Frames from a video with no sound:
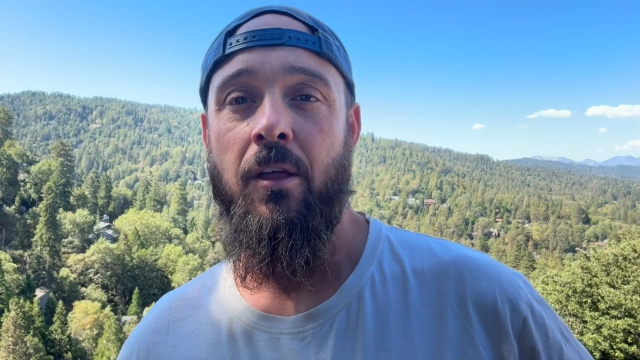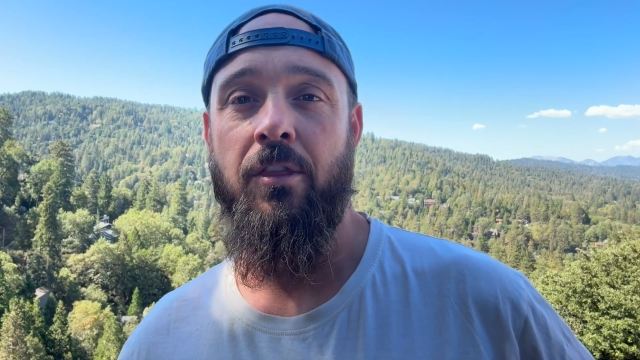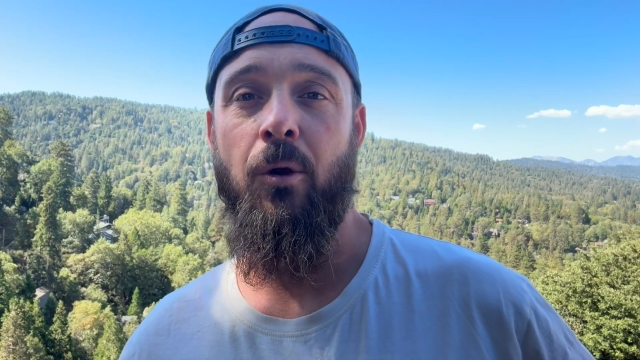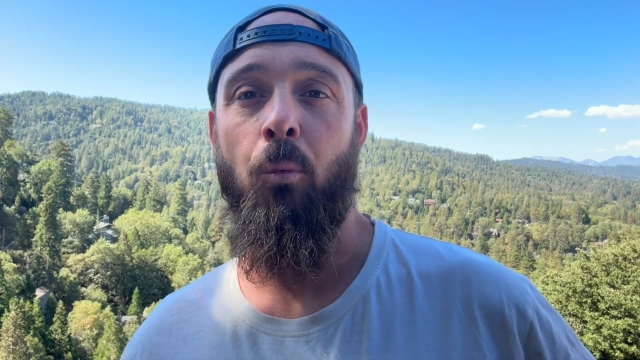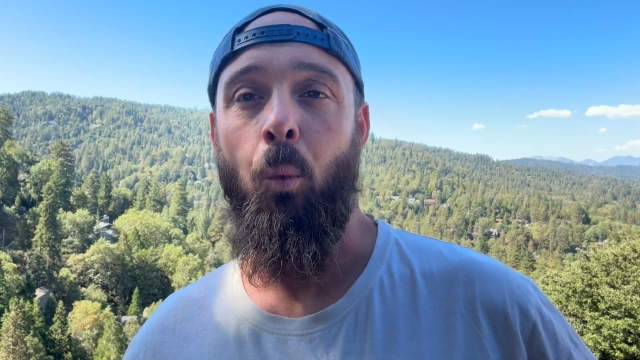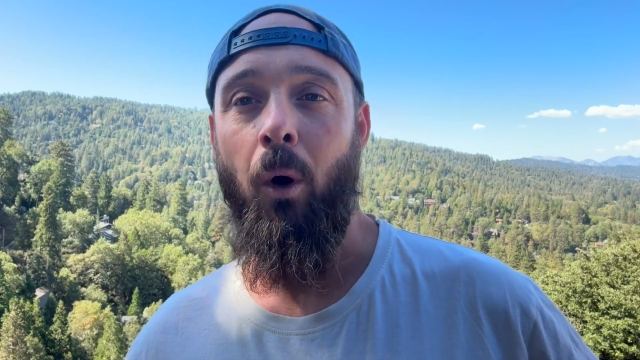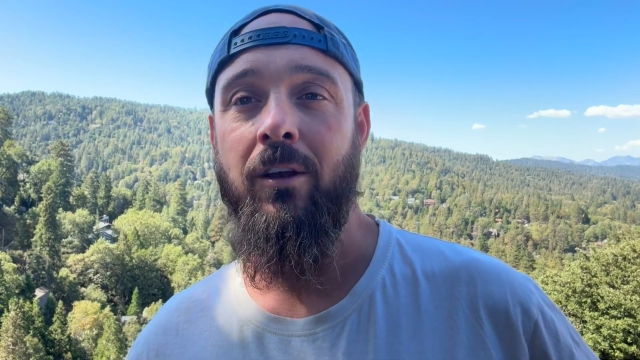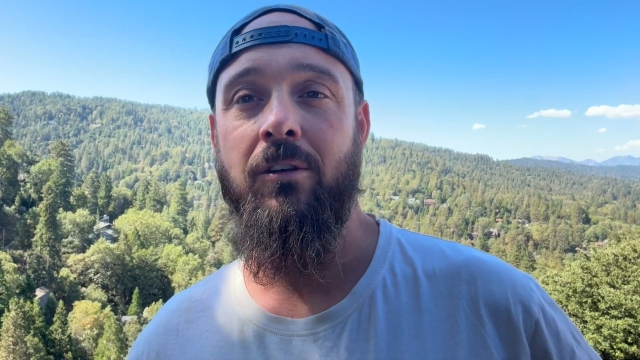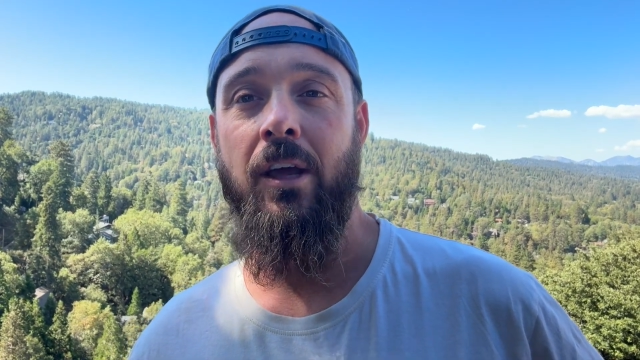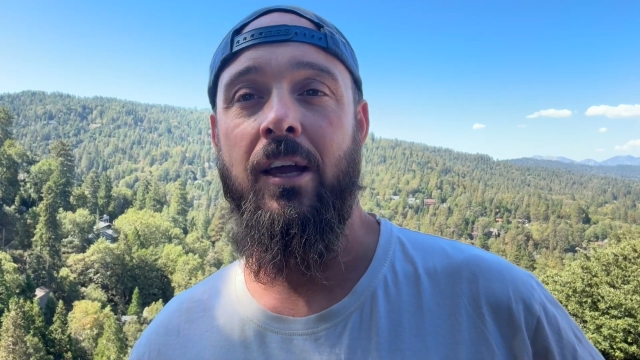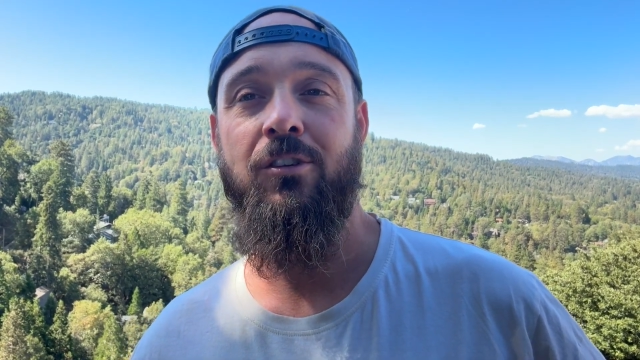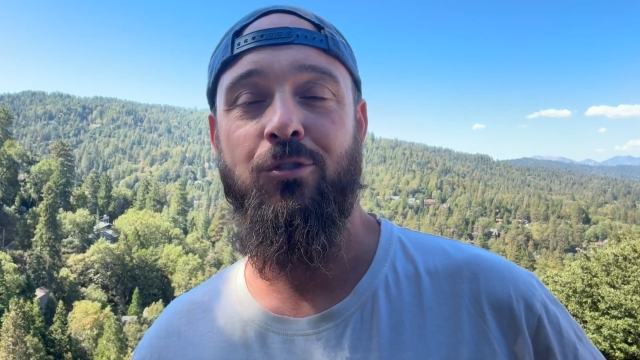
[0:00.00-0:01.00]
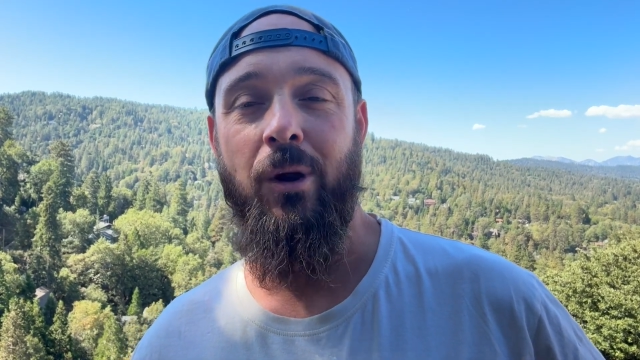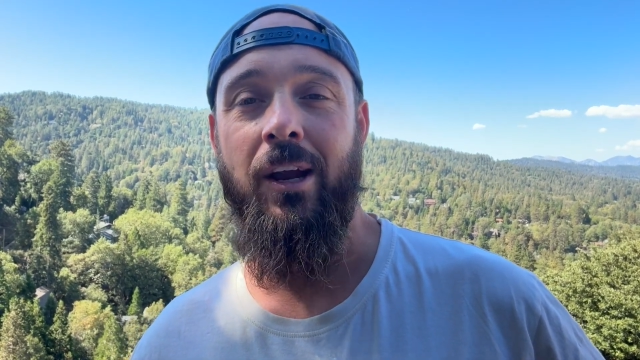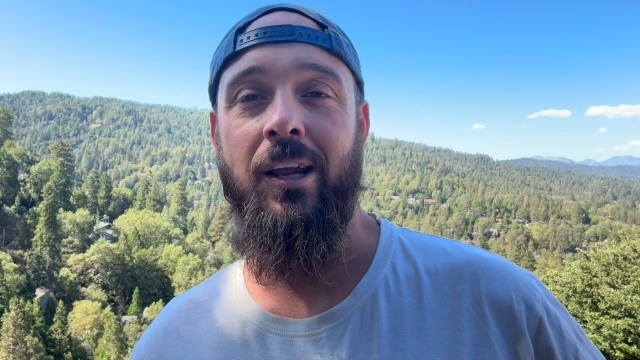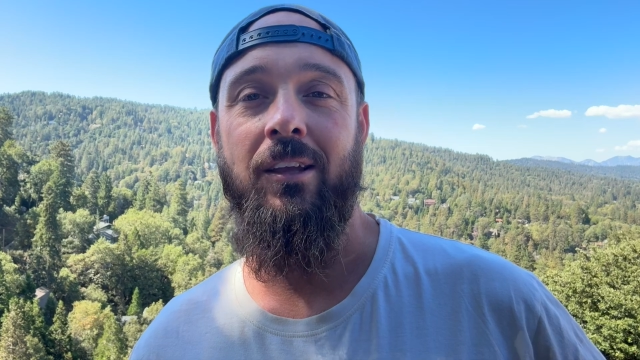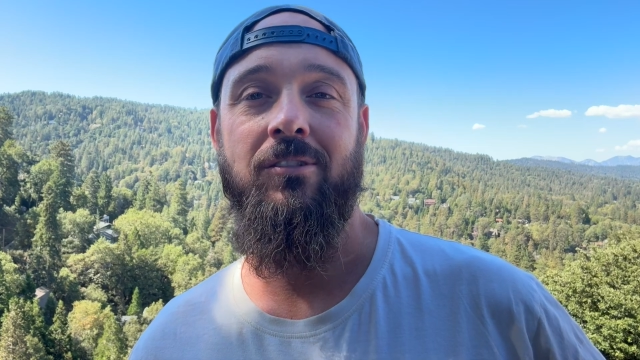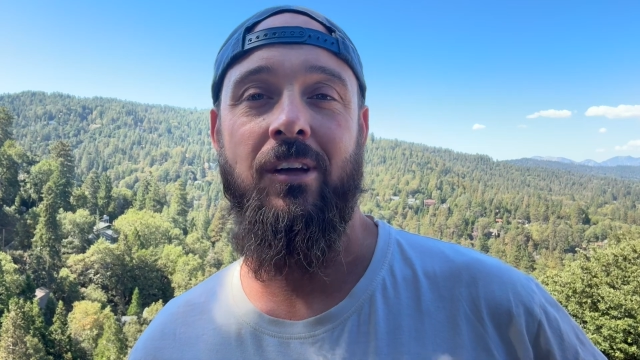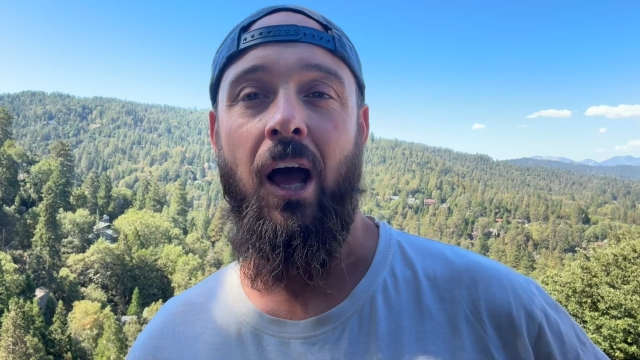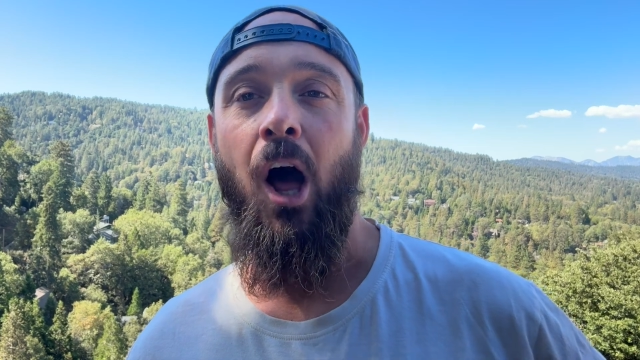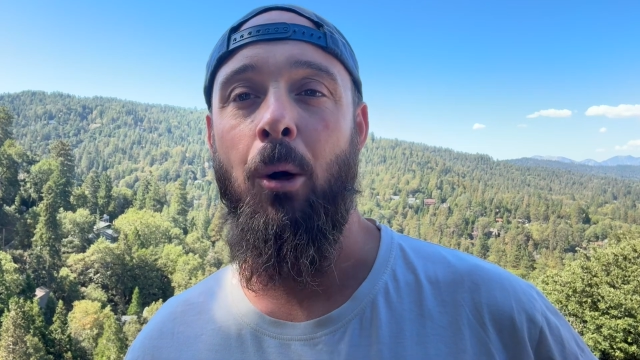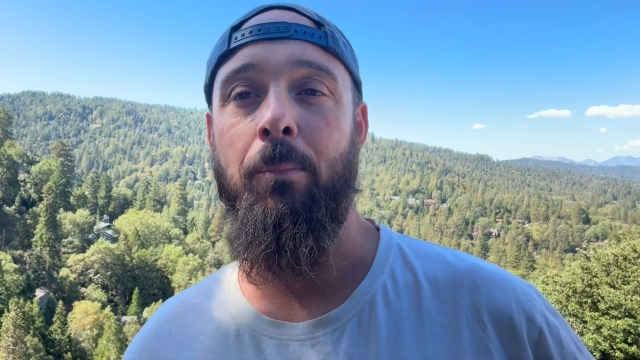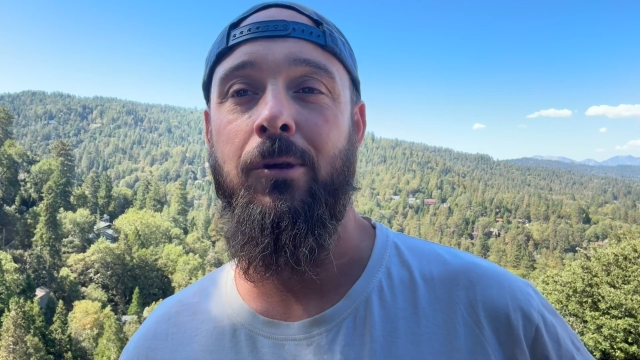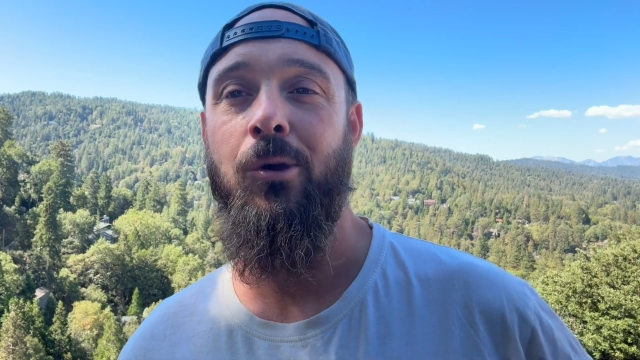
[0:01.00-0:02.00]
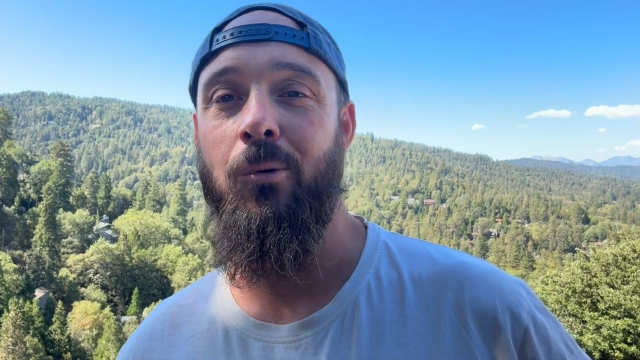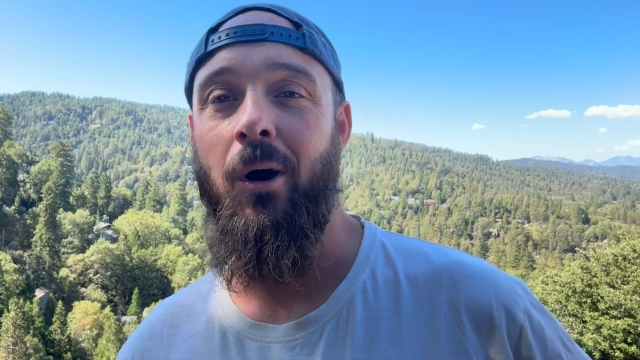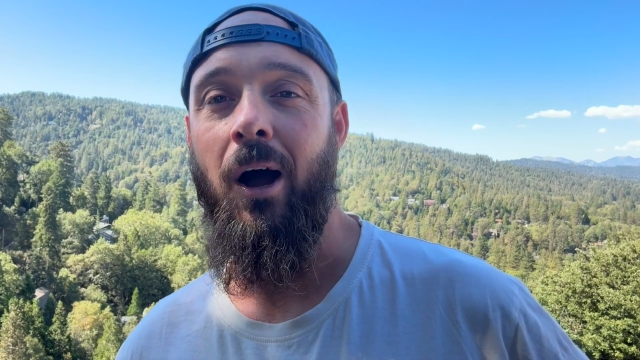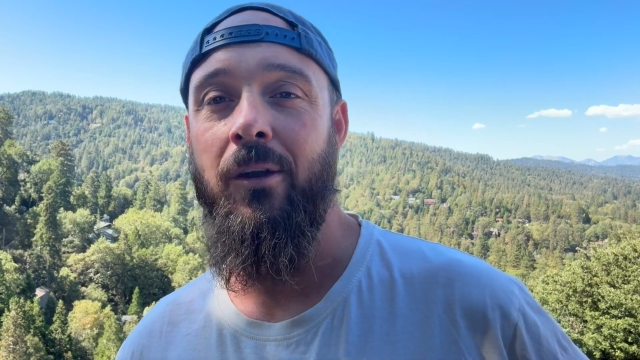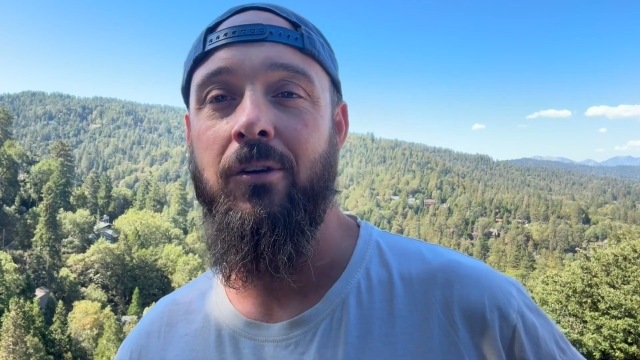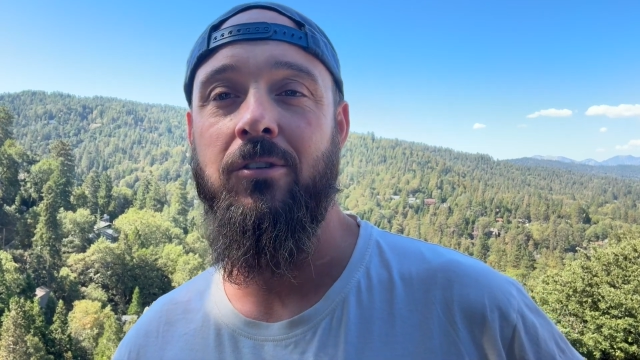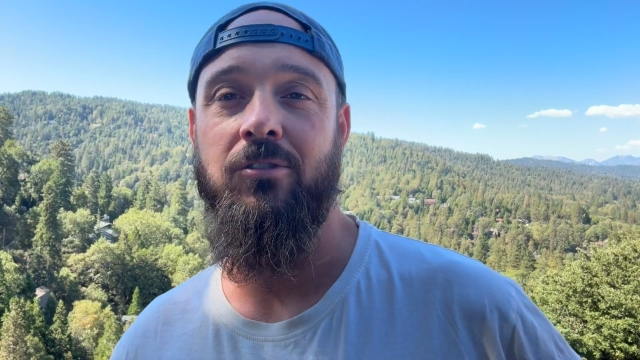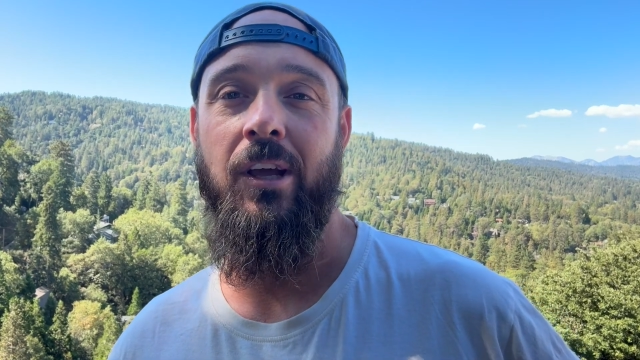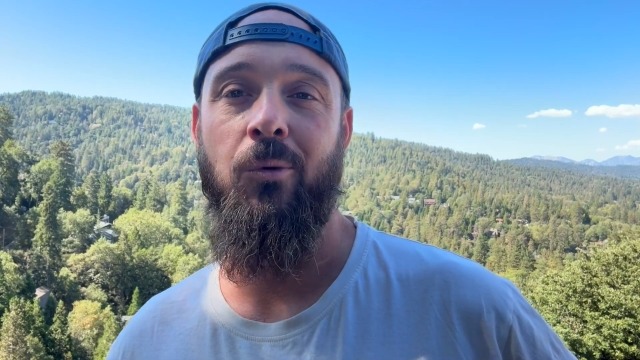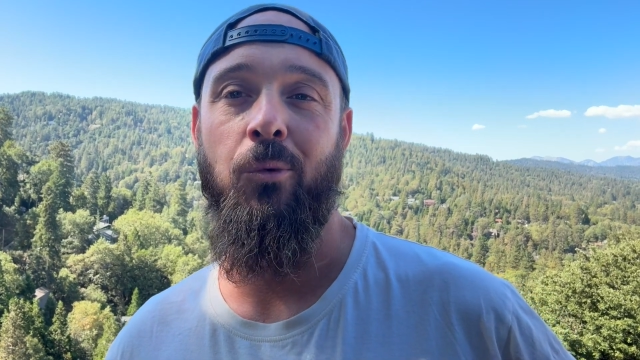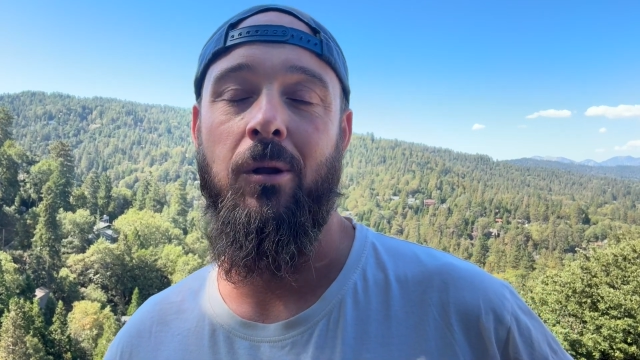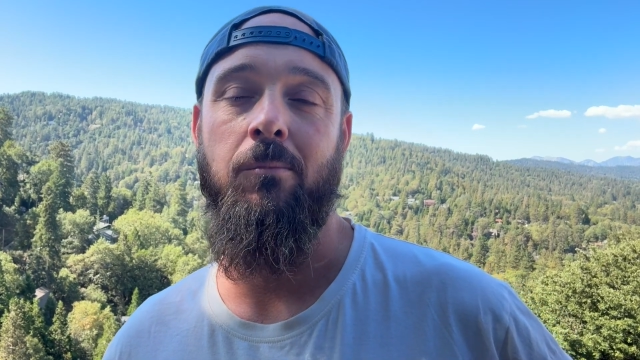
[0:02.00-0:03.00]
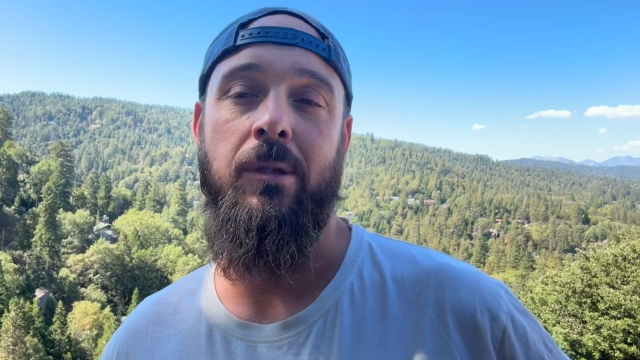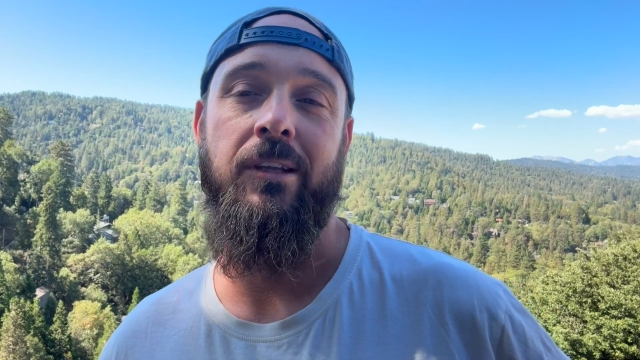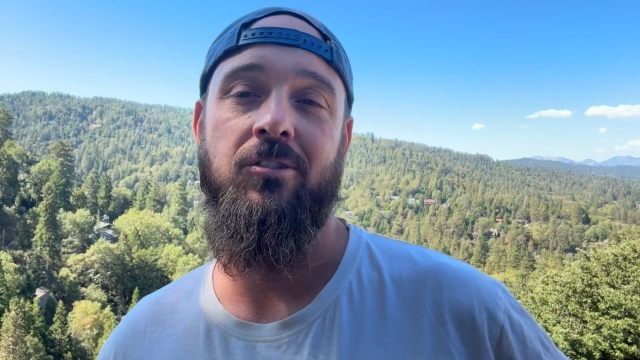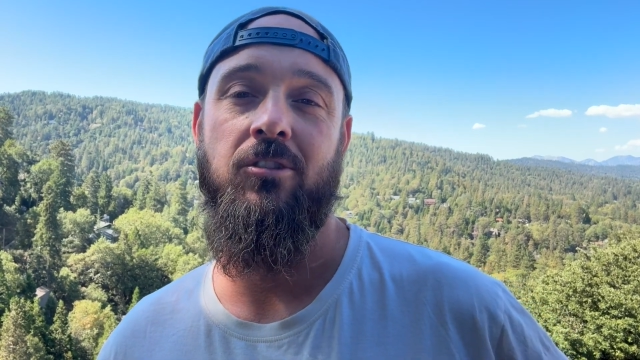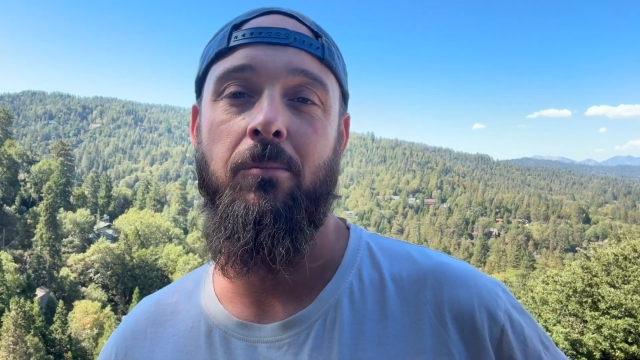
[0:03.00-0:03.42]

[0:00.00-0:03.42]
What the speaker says: they're one-day trainings to help you understand what it means